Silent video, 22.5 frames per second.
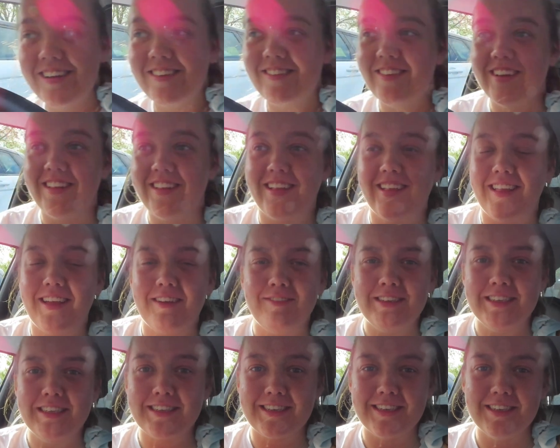
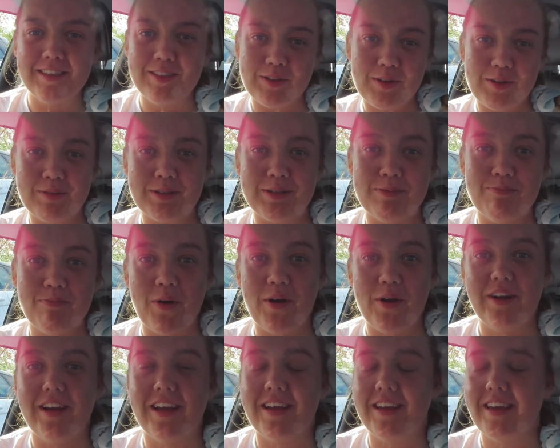TV screen, so he wasn't
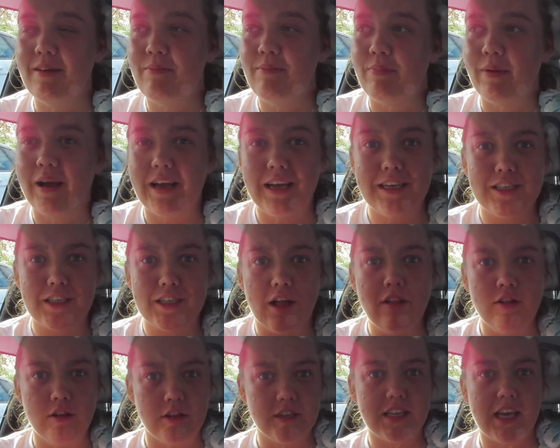pointing at you. But he
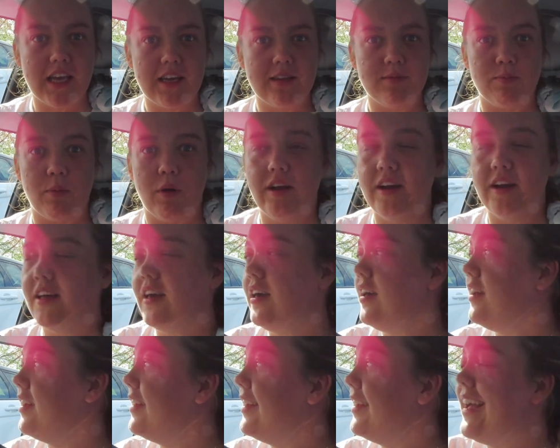still looks like he's pointing at you.
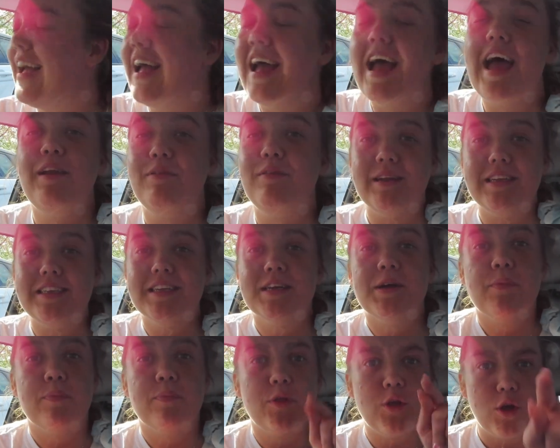Anyways,
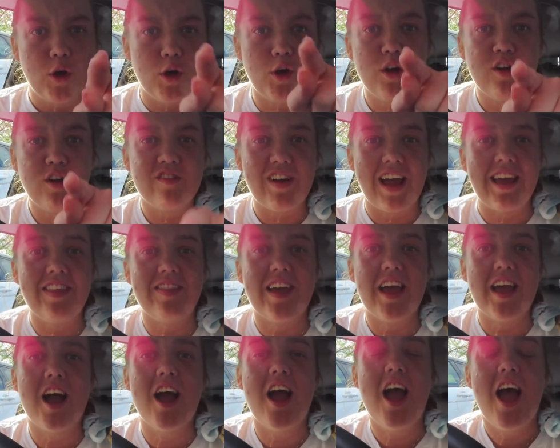you right
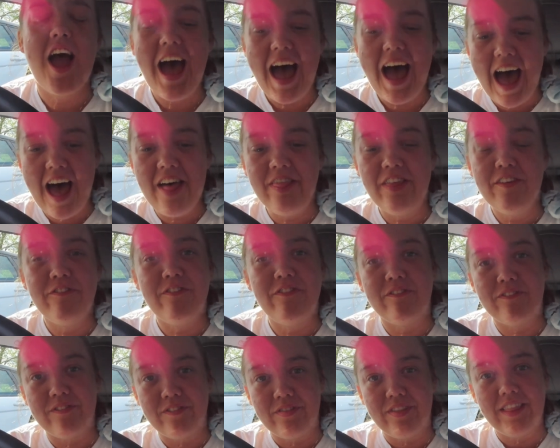there, hit
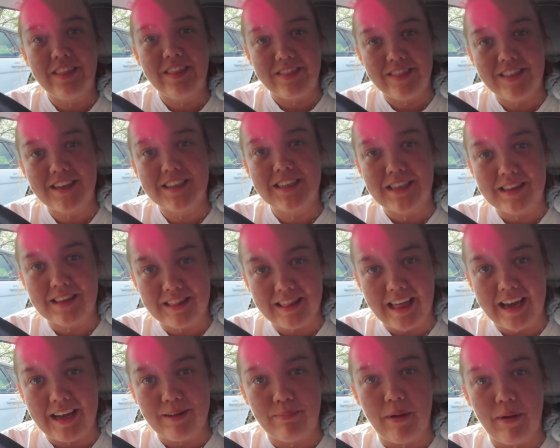this
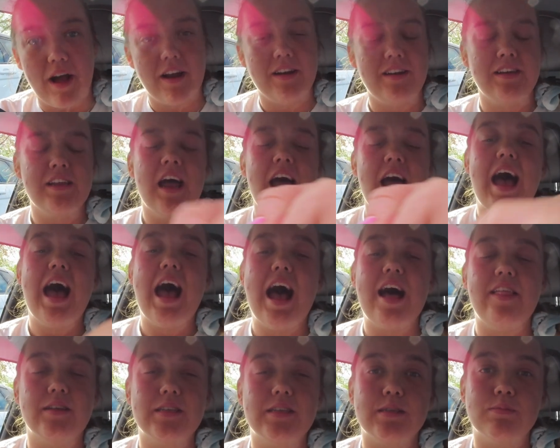like button,
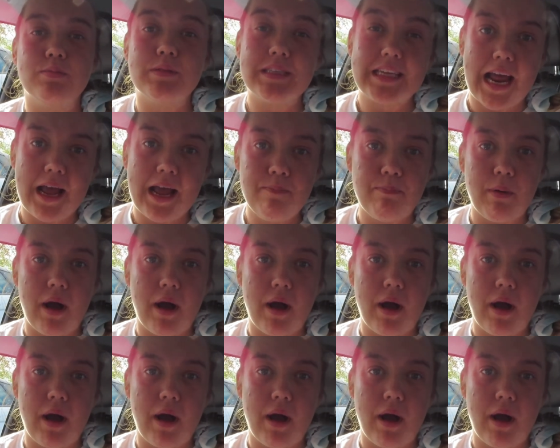hit the subscribe